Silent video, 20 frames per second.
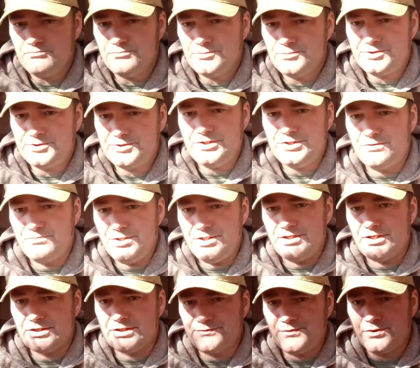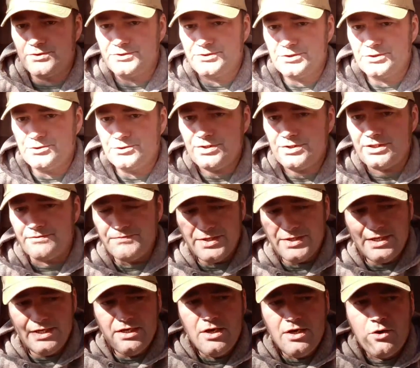CME as far as the grid.
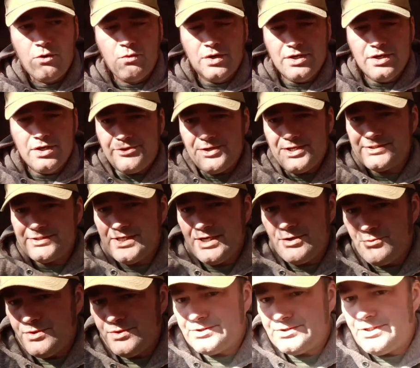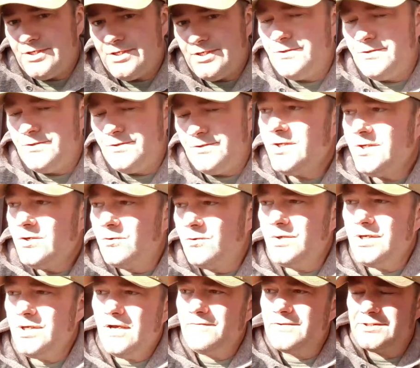One of the things I will tell you,
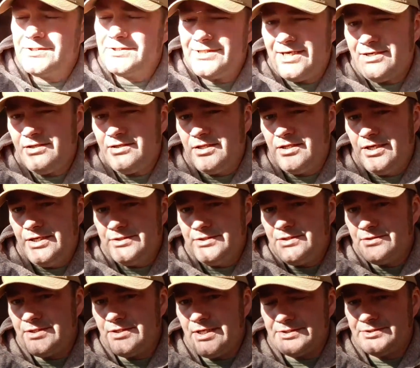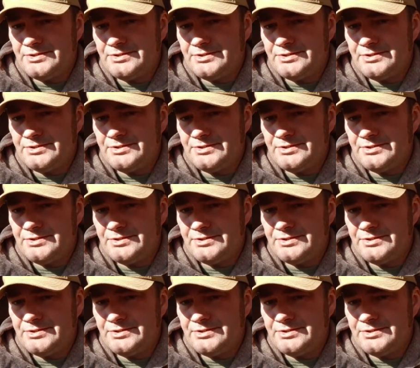we have a satellite that